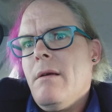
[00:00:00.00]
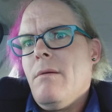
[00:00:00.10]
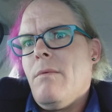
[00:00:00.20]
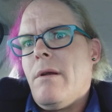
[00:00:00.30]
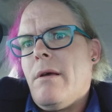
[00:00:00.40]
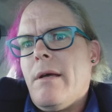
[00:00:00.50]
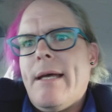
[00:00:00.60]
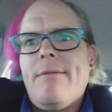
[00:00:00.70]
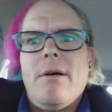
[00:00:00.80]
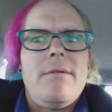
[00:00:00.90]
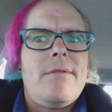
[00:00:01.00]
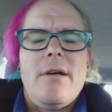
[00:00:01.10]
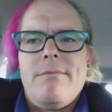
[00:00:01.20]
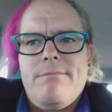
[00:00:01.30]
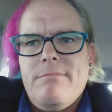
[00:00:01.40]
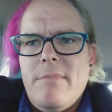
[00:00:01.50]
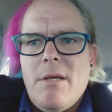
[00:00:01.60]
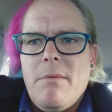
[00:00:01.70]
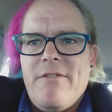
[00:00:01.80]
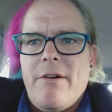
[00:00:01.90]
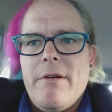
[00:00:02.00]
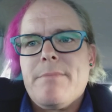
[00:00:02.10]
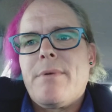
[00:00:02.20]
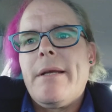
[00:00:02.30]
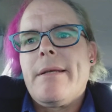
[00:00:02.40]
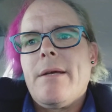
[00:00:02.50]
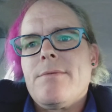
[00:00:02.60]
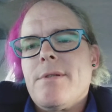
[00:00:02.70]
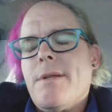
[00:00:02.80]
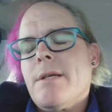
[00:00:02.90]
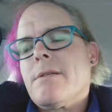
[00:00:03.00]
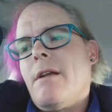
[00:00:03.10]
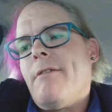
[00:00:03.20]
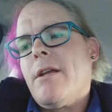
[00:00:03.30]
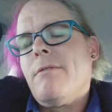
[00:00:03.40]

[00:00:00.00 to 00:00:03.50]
when my various breakdowns and things that I've had